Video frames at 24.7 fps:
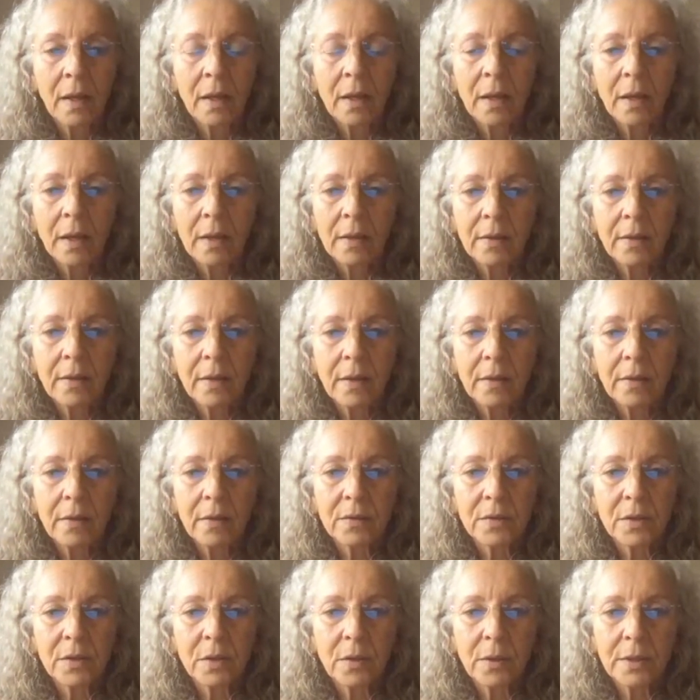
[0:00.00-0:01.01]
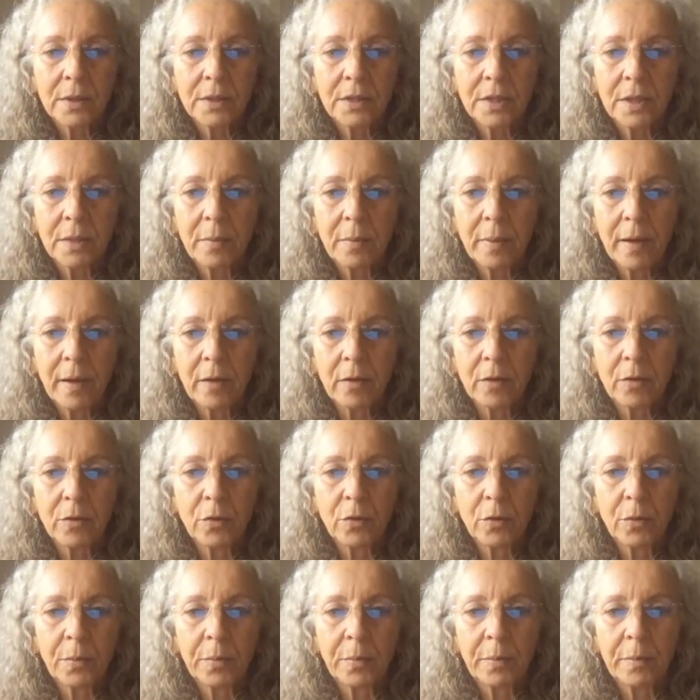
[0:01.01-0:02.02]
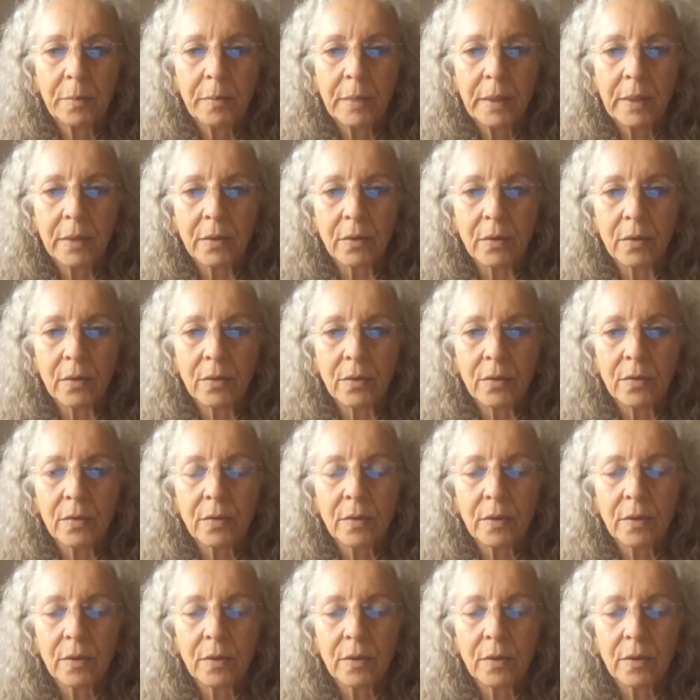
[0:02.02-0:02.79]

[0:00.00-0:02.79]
then there's a question about group meals.